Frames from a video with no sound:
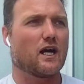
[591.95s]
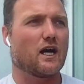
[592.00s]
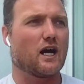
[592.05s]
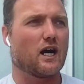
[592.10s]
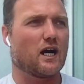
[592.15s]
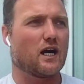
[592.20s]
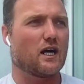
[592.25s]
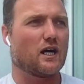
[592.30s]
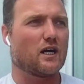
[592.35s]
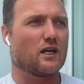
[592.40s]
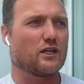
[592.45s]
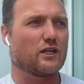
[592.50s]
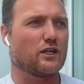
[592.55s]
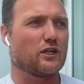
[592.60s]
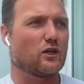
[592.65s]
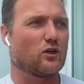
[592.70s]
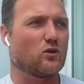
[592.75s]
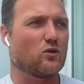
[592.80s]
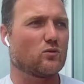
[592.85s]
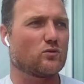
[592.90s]

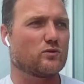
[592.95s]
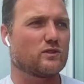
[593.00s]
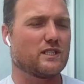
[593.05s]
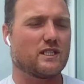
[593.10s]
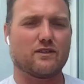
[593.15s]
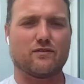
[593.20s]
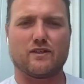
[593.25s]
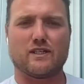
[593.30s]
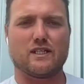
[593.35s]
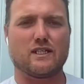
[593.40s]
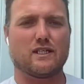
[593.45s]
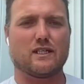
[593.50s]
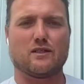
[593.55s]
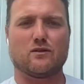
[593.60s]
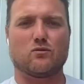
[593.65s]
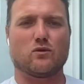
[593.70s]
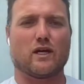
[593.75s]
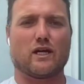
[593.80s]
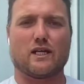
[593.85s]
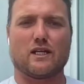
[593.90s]

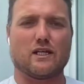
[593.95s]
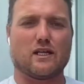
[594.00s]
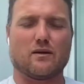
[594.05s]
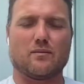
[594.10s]
TV, right?